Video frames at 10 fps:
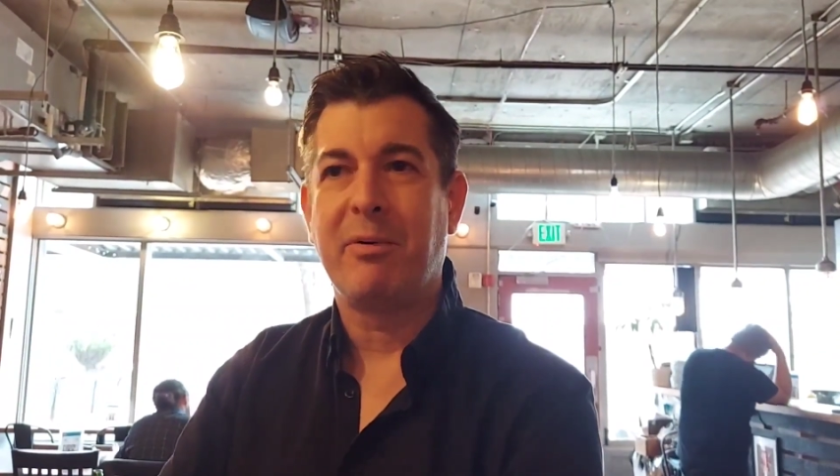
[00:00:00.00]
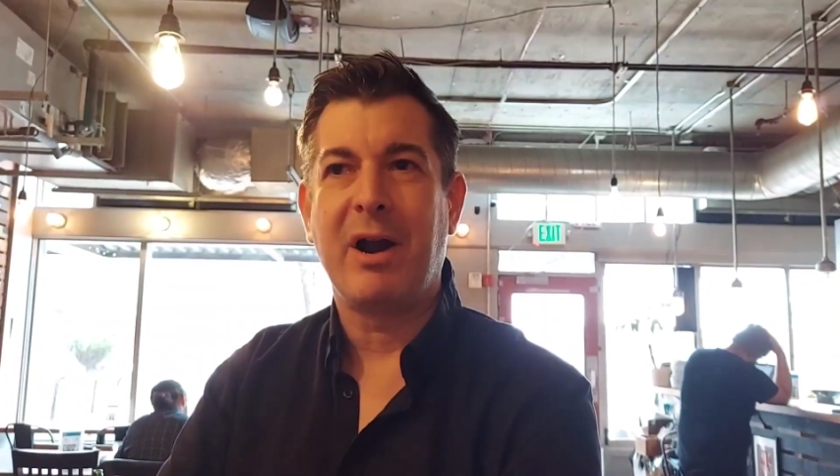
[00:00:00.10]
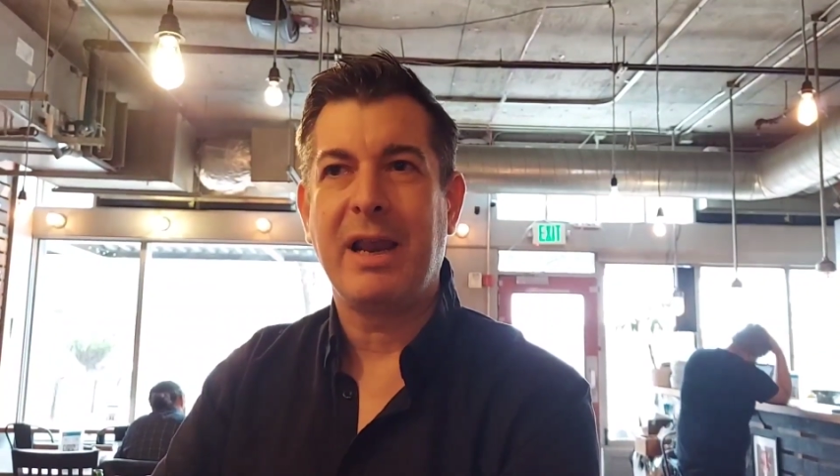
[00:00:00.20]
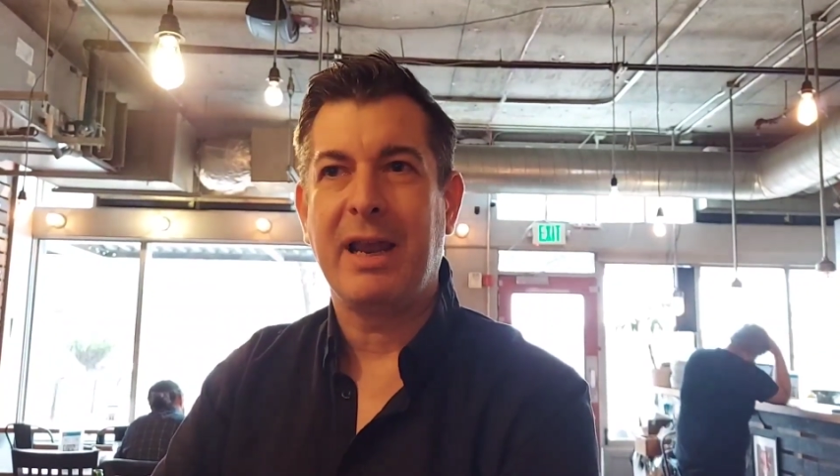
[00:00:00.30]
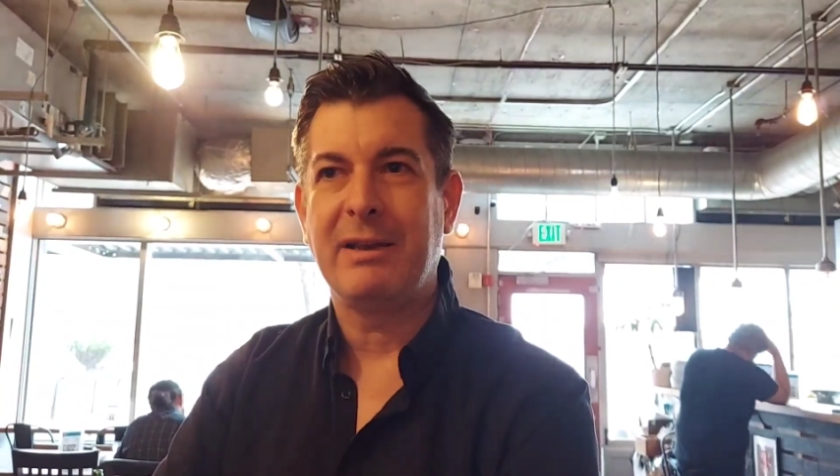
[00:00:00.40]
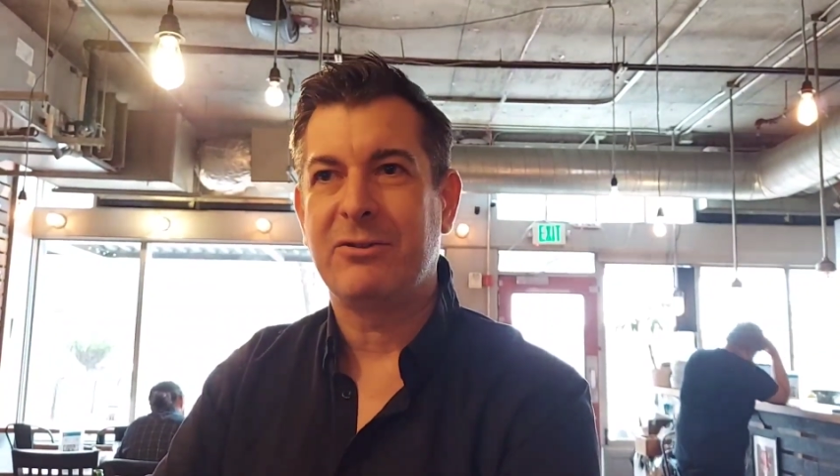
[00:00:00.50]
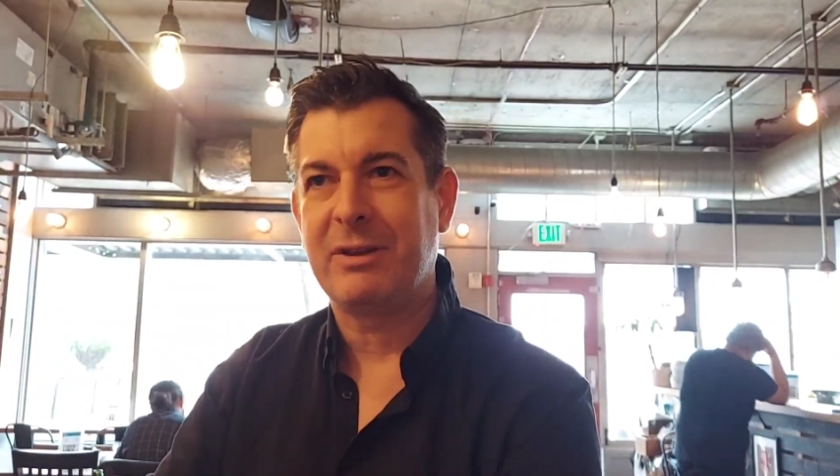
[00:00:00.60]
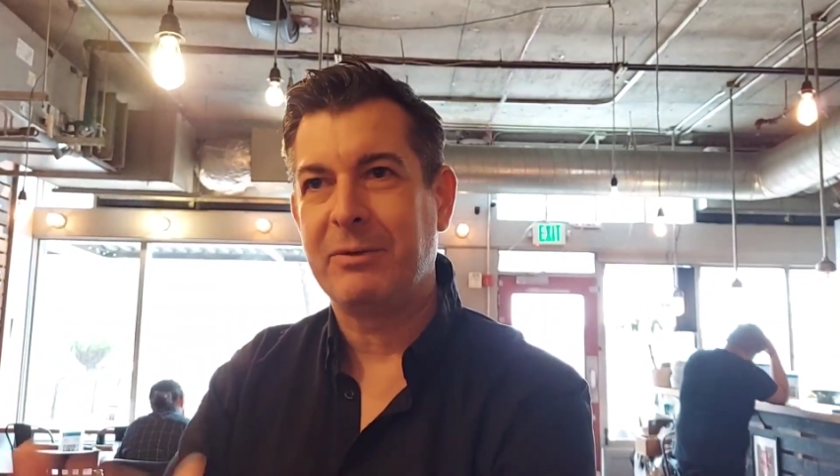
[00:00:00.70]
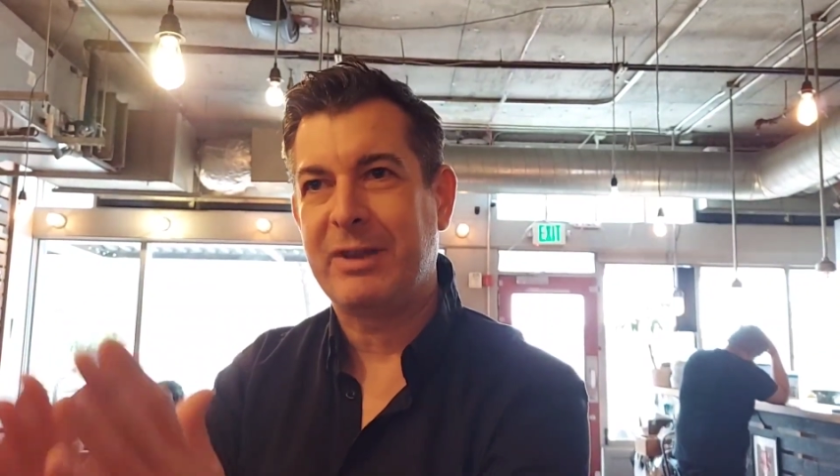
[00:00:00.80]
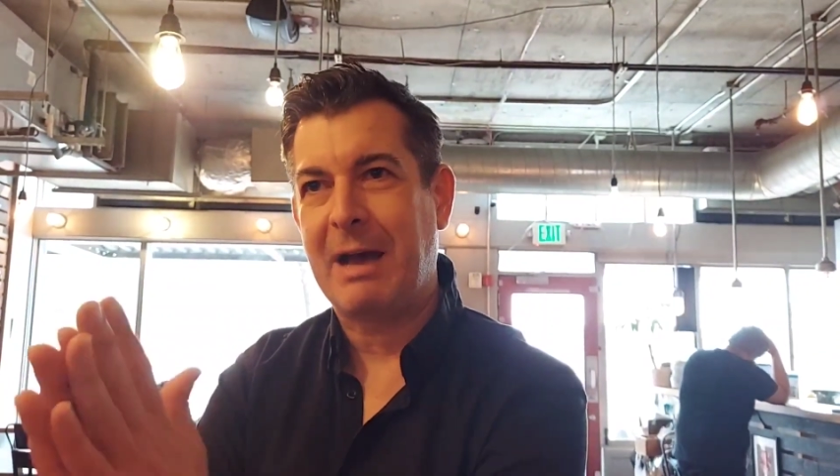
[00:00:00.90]
brining to
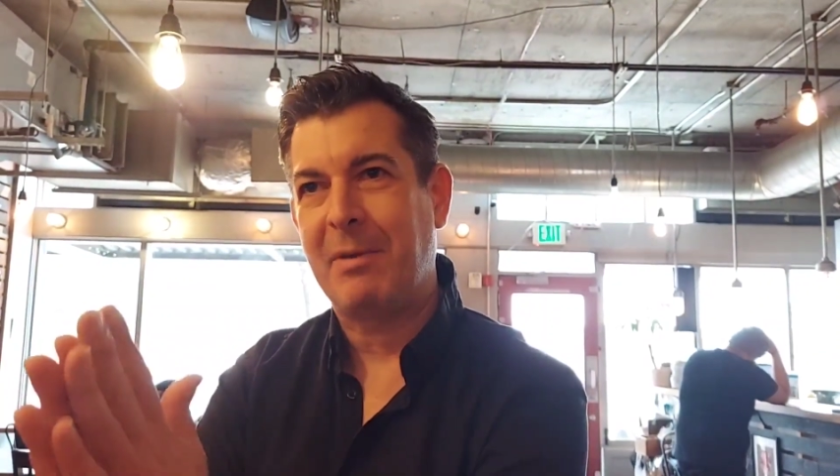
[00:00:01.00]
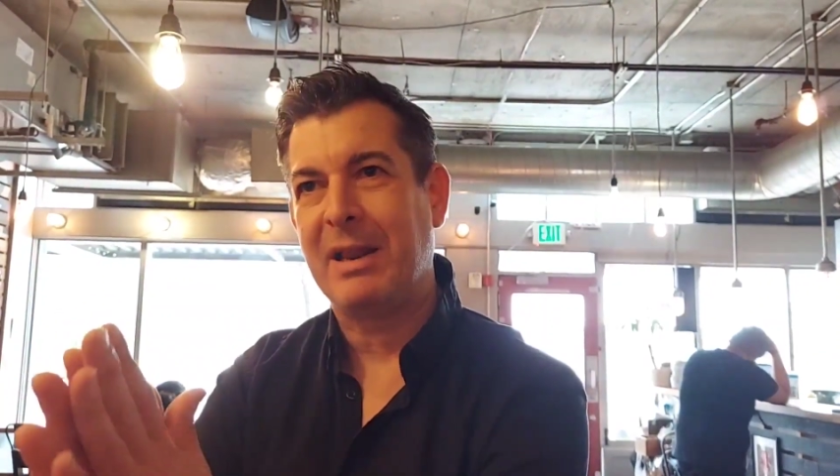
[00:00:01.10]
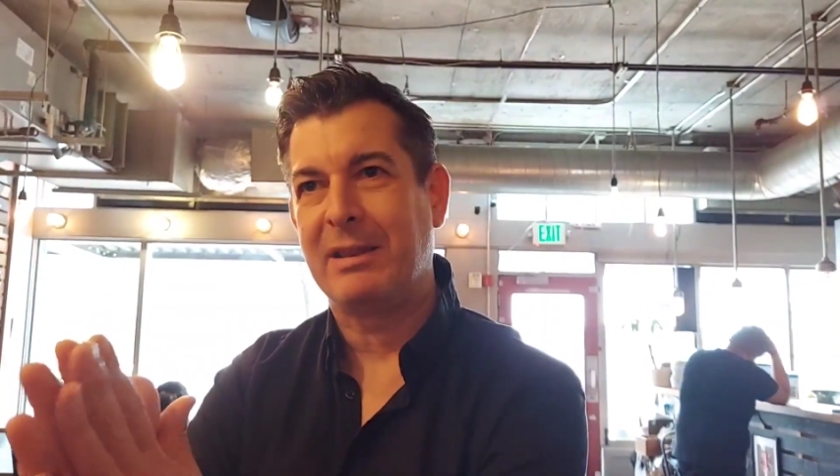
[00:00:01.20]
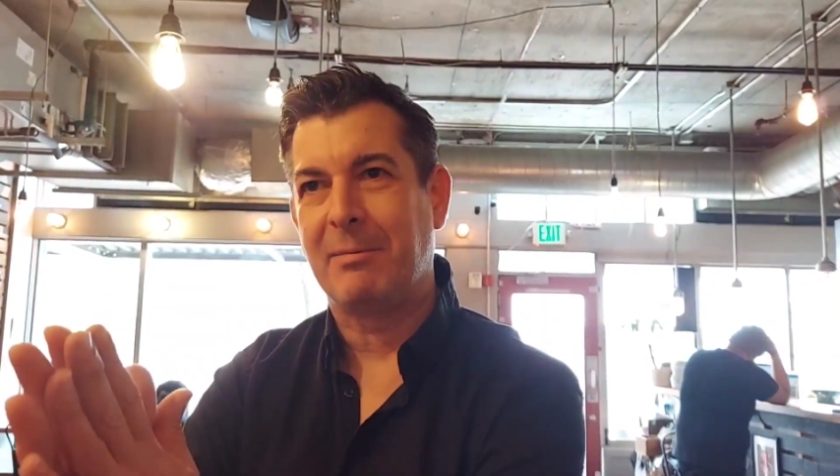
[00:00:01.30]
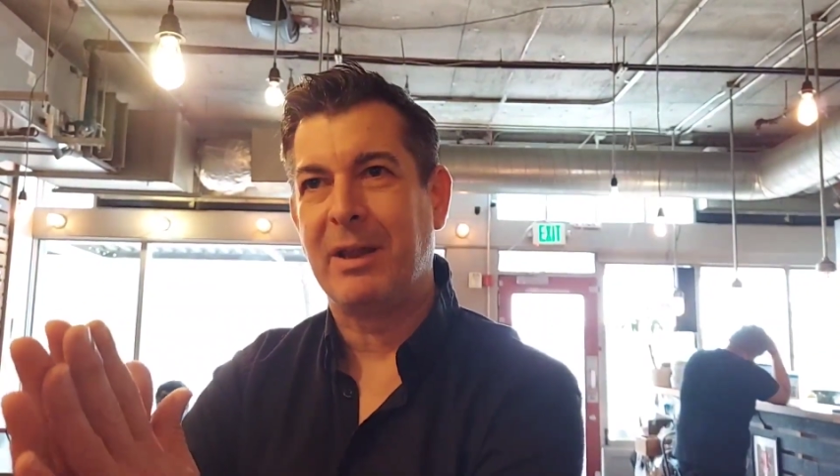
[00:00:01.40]
see what's happening at the